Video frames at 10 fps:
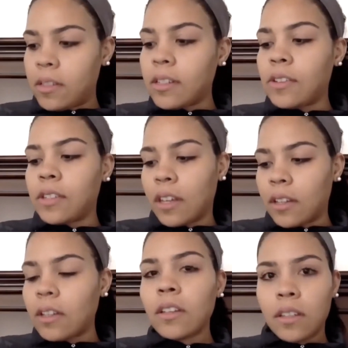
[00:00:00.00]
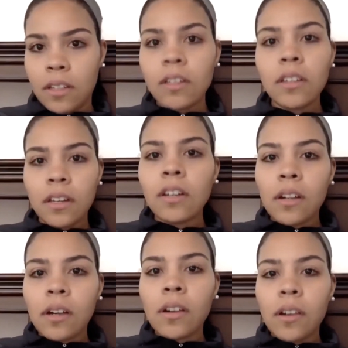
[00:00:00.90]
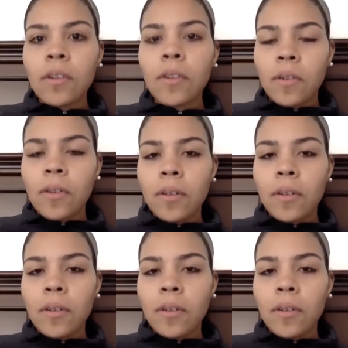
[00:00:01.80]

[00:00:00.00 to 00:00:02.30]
Focus so- on accuracy first. So learning is